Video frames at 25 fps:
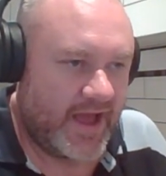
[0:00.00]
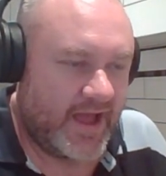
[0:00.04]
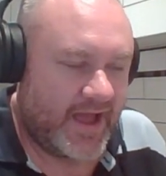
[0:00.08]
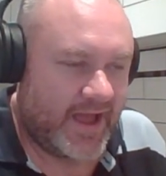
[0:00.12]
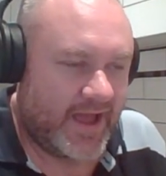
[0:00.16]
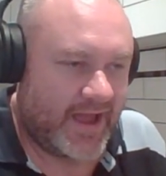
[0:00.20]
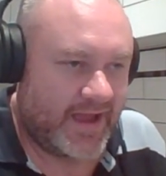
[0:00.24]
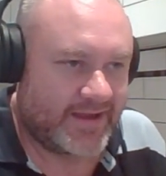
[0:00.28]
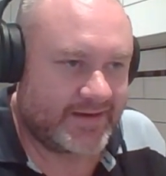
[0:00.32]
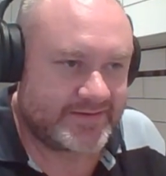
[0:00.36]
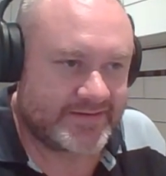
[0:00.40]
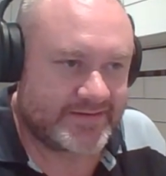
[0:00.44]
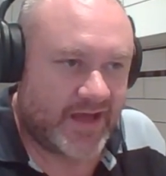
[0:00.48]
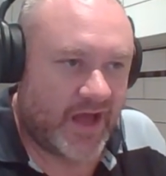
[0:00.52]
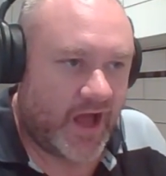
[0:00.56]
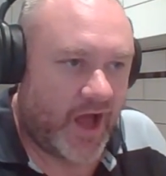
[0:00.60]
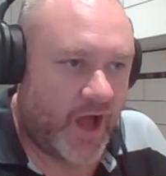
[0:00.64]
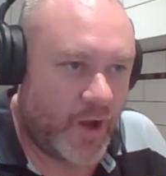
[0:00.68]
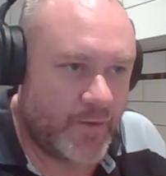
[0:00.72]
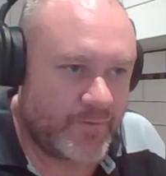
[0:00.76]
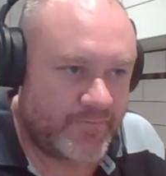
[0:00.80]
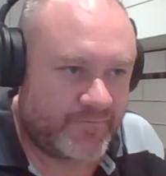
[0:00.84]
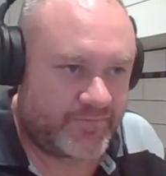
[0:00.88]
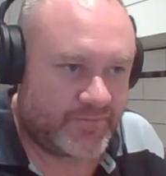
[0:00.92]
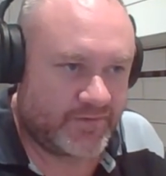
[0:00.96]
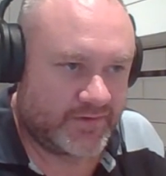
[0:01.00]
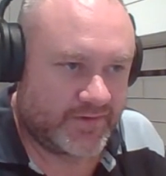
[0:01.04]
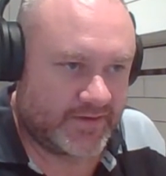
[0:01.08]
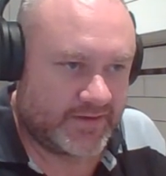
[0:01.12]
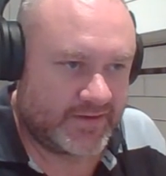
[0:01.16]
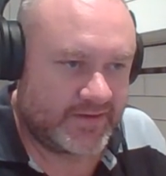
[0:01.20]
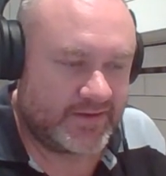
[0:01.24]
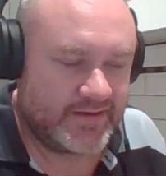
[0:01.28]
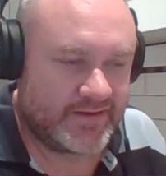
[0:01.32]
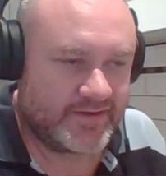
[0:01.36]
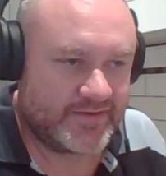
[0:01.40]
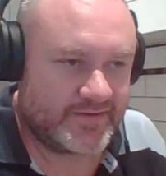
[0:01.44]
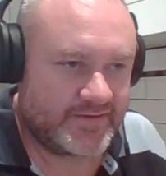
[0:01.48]
And
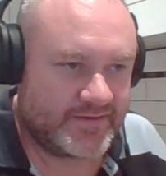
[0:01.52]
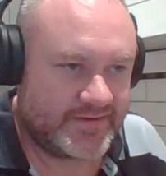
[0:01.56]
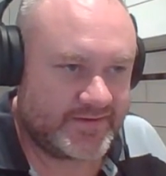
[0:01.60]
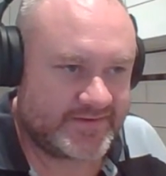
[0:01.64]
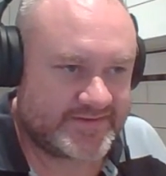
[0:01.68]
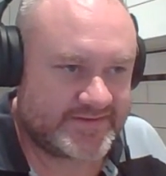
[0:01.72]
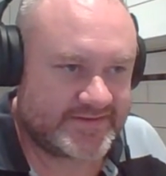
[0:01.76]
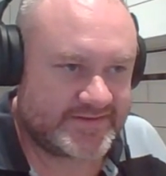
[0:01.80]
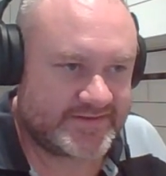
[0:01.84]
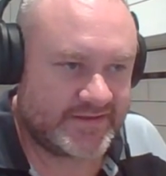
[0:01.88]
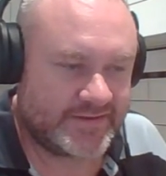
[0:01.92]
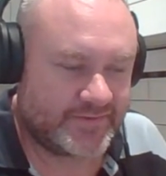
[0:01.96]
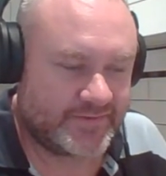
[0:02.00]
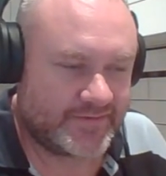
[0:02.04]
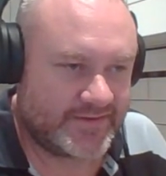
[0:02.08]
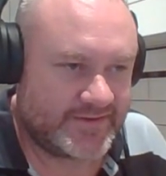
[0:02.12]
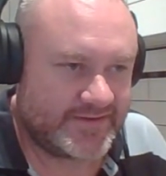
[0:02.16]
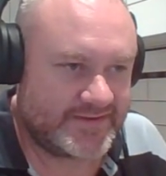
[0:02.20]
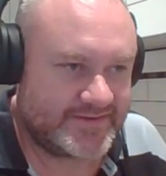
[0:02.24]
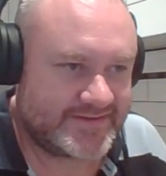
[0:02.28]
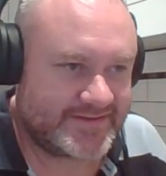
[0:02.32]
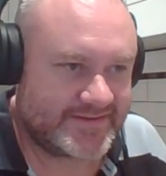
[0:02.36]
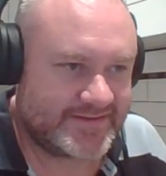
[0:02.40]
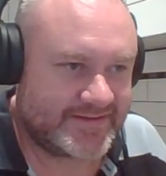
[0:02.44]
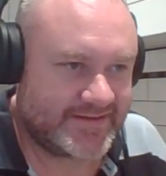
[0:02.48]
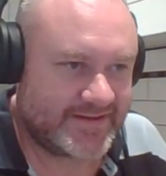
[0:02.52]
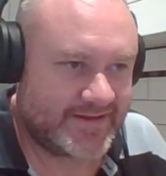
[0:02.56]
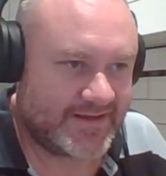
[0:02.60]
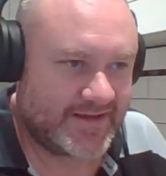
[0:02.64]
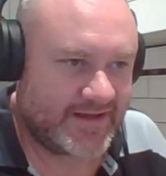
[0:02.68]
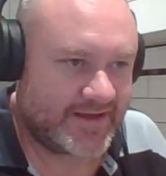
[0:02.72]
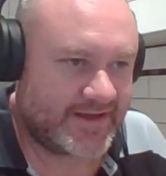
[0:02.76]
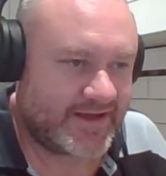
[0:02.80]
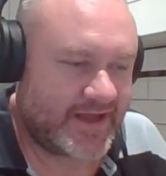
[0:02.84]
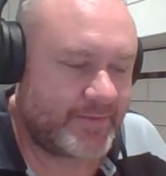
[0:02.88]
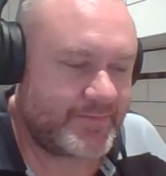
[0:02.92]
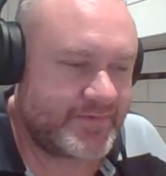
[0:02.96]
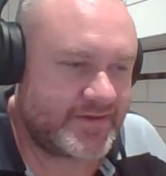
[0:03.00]
hopefully this series
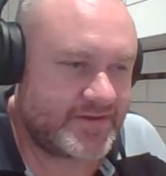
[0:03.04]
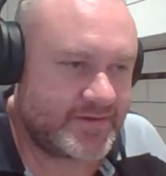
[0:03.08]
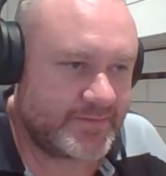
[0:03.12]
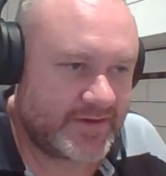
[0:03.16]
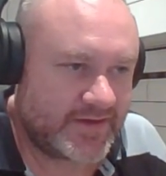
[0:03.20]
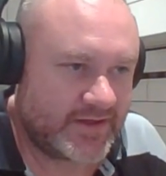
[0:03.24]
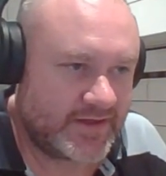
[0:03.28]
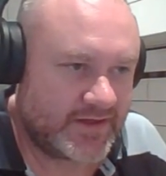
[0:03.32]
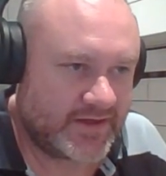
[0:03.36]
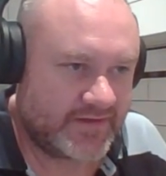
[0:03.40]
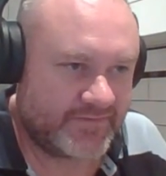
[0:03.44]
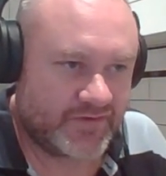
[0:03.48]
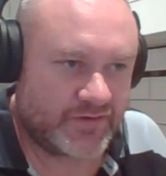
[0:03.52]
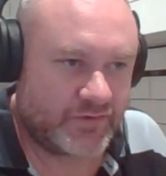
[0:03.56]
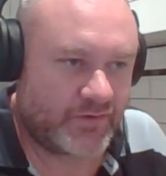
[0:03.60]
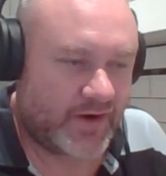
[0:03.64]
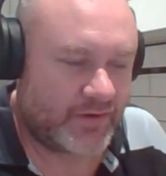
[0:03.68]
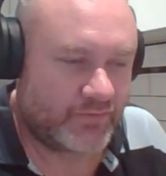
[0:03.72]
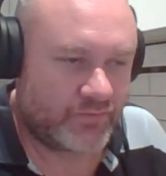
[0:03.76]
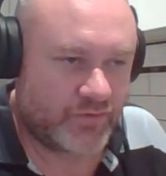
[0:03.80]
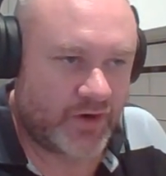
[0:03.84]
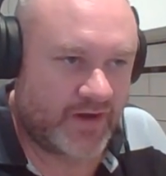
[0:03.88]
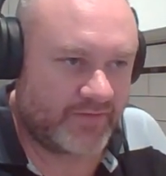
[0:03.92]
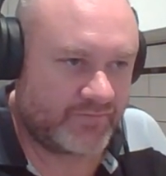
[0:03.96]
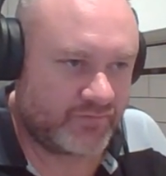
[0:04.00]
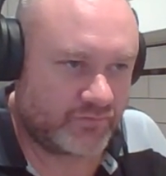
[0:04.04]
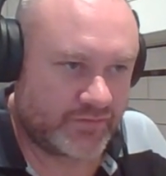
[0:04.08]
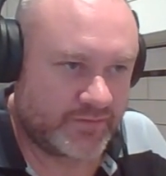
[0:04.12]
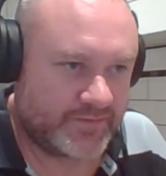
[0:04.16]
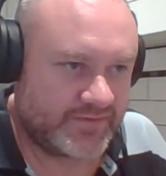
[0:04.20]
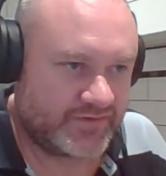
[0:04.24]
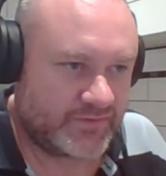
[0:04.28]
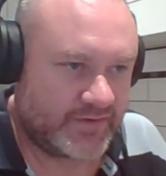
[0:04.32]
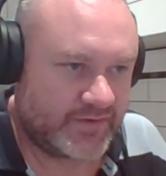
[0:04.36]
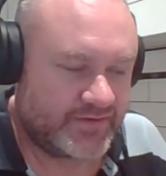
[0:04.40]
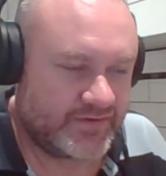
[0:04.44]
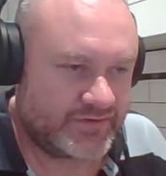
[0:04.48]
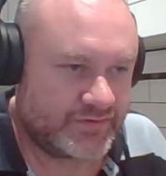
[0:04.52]
can be the beginning of a great rivalry
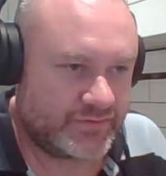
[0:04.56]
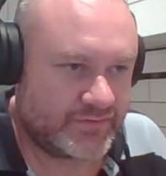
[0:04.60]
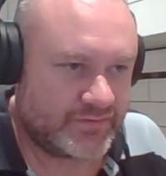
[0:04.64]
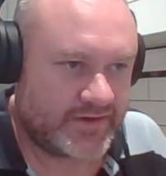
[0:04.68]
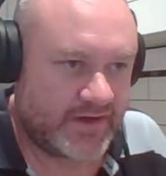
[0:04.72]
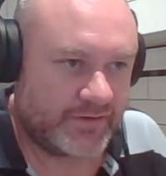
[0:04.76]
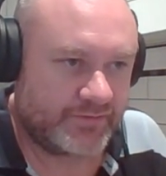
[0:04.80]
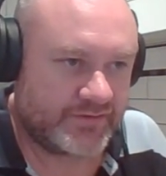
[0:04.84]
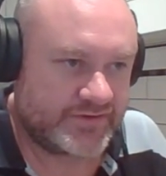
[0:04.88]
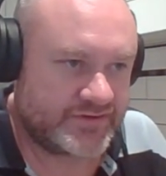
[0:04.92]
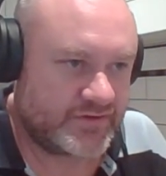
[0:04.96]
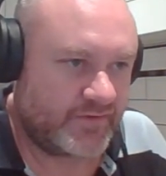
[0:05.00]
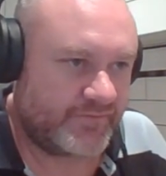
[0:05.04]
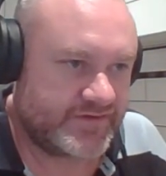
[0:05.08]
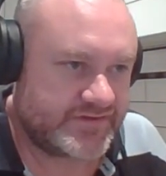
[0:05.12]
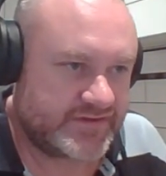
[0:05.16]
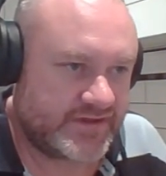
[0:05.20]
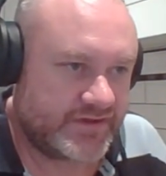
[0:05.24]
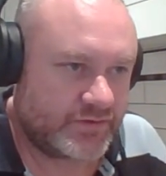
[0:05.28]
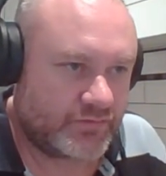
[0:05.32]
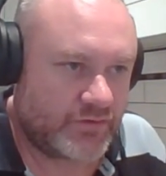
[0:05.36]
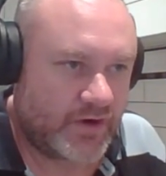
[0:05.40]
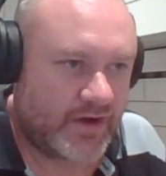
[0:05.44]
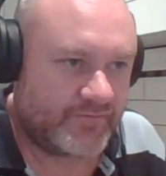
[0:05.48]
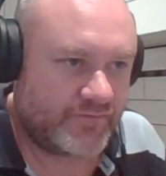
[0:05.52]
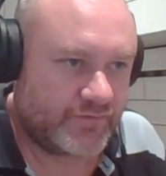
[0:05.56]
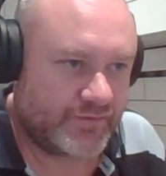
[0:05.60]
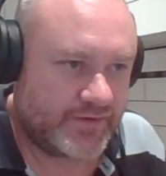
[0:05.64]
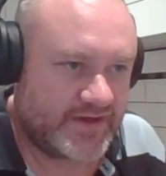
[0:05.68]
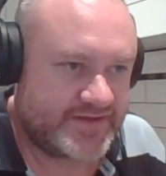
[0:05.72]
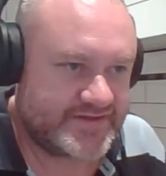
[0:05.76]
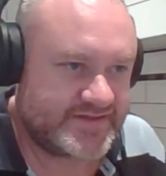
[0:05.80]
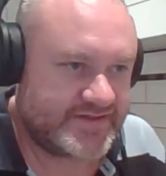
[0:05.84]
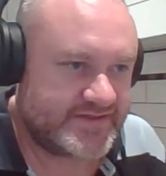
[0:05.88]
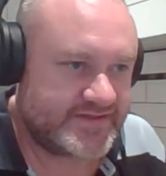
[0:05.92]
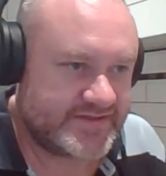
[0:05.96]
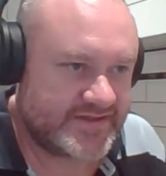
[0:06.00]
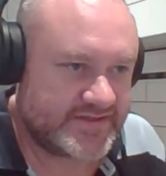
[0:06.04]
between the two countries. Obviously, the rivalry
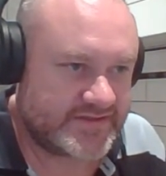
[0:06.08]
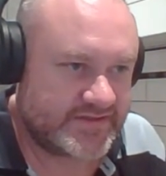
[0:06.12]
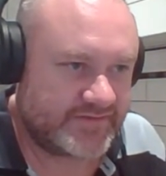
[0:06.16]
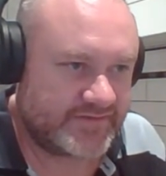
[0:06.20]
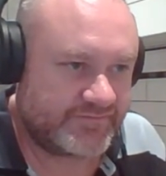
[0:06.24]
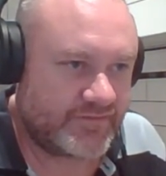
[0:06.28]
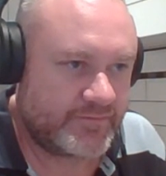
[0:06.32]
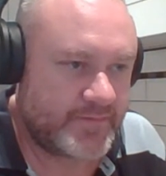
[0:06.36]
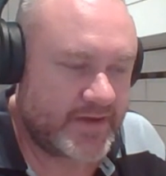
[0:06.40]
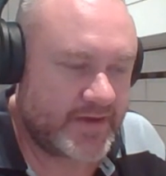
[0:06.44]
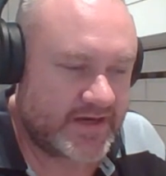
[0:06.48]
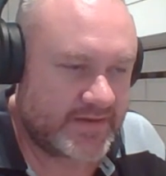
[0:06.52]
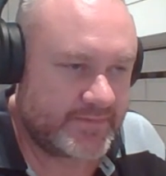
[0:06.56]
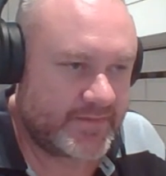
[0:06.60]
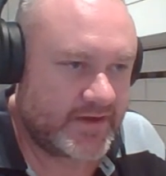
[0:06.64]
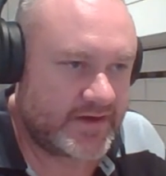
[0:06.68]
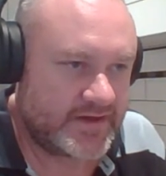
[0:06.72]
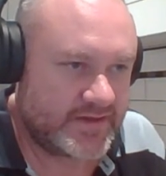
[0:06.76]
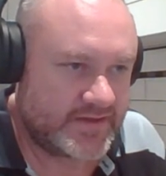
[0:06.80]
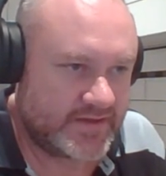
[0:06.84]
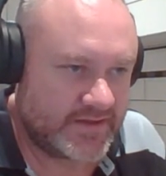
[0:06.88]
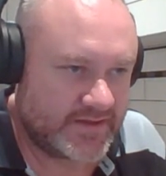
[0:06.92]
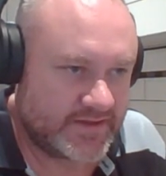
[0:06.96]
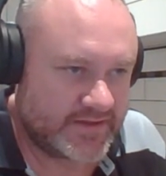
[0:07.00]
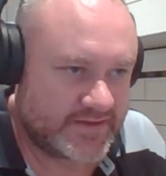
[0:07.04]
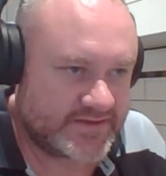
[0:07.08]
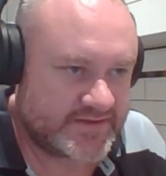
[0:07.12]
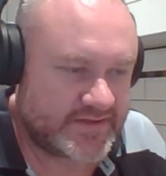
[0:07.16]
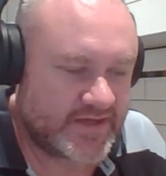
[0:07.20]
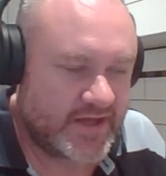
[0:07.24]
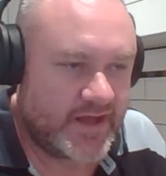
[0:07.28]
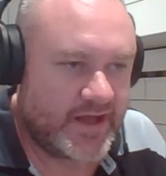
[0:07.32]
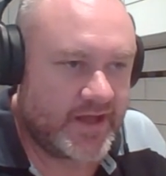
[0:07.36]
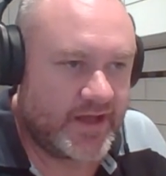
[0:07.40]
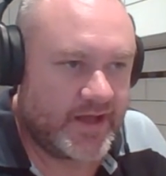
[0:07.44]
has existed for many, many years.